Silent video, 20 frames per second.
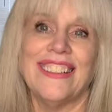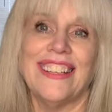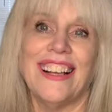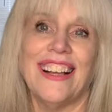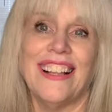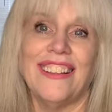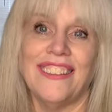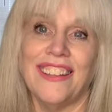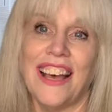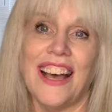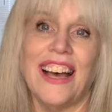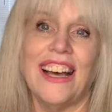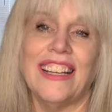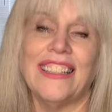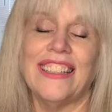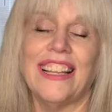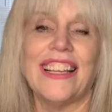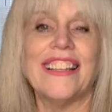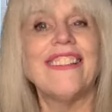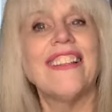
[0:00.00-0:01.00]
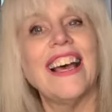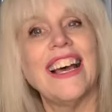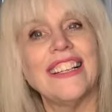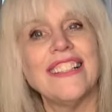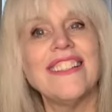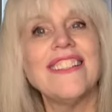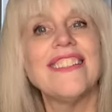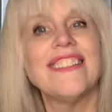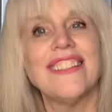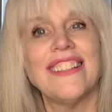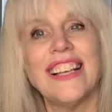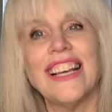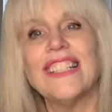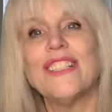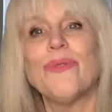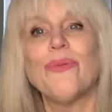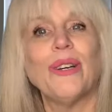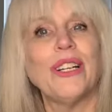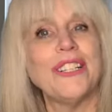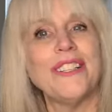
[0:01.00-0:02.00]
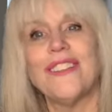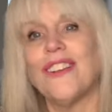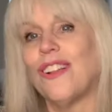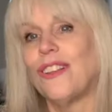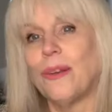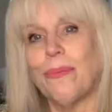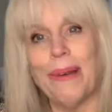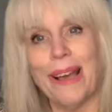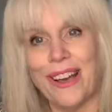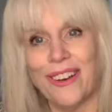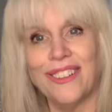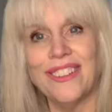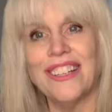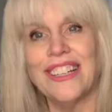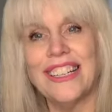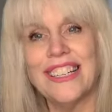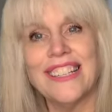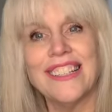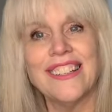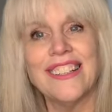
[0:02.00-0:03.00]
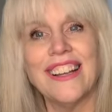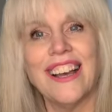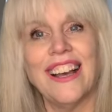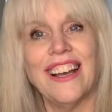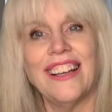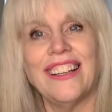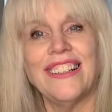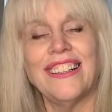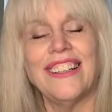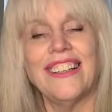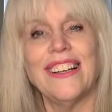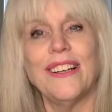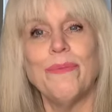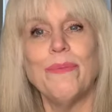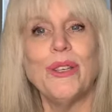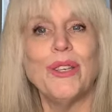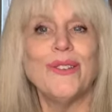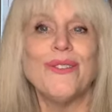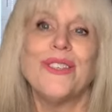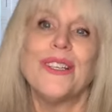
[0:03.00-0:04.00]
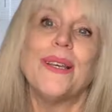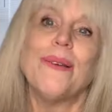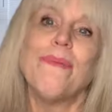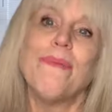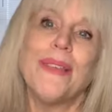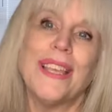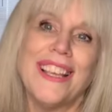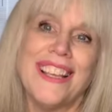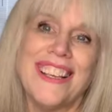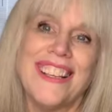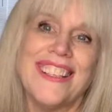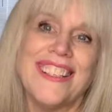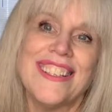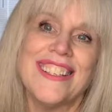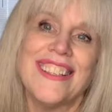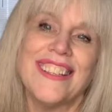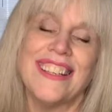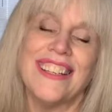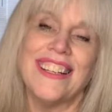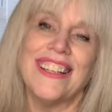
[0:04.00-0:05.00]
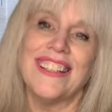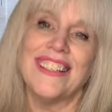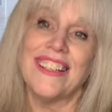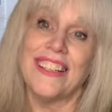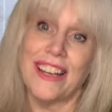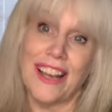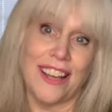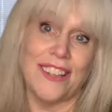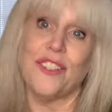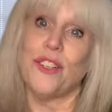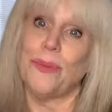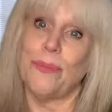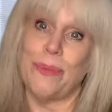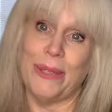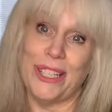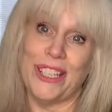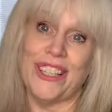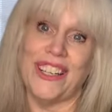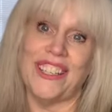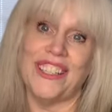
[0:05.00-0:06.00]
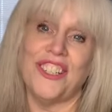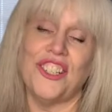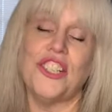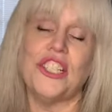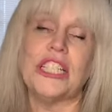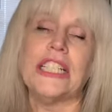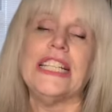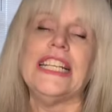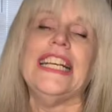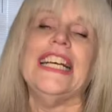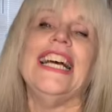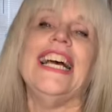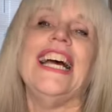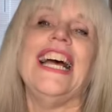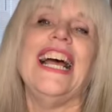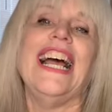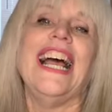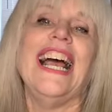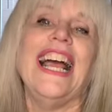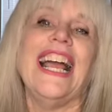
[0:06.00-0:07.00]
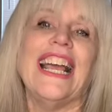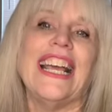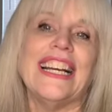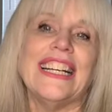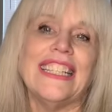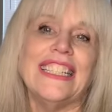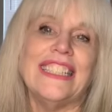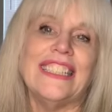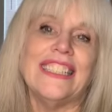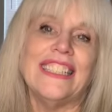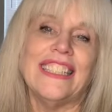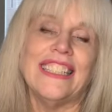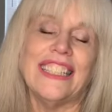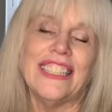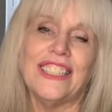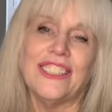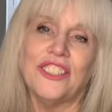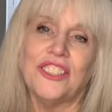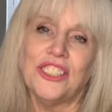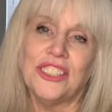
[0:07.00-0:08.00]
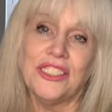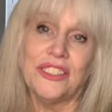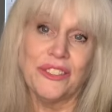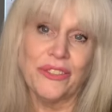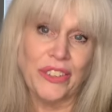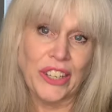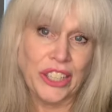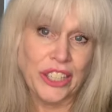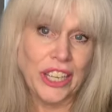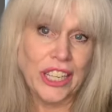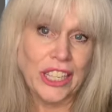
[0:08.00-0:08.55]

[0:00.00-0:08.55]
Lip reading: a lot. Like that's what it's all about. It's not a museum piece that is not to be touched. And she's very